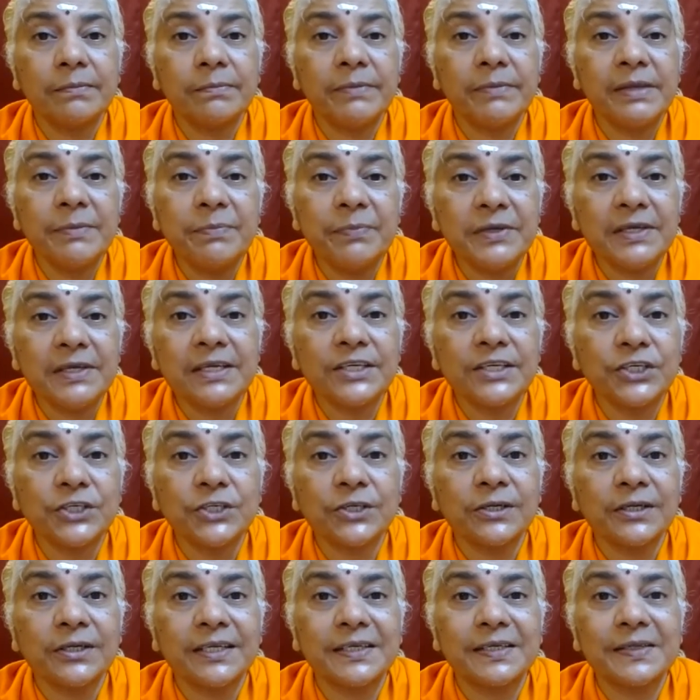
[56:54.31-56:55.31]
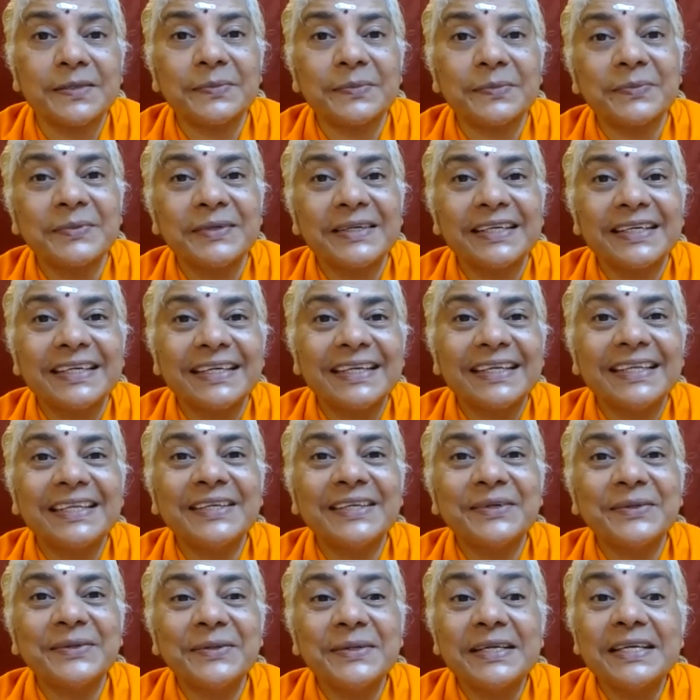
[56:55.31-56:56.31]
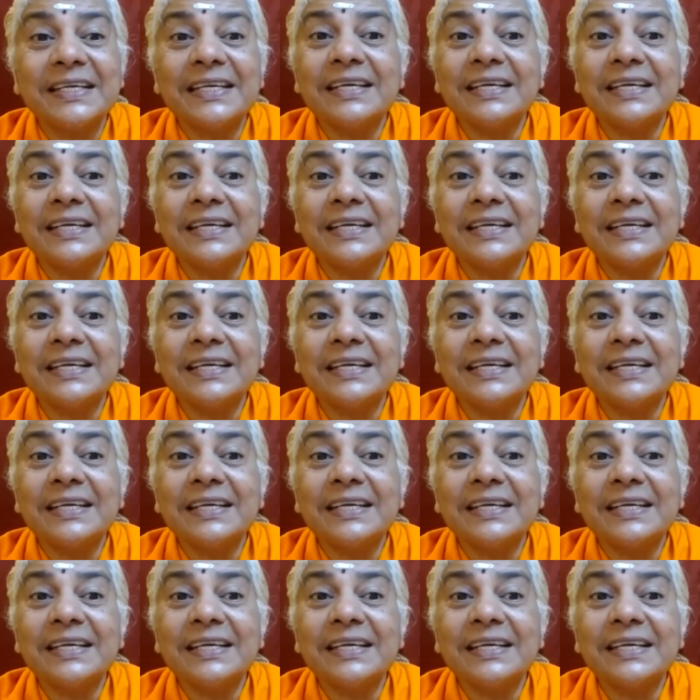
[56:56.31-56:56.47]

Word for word: BP has shot up. No?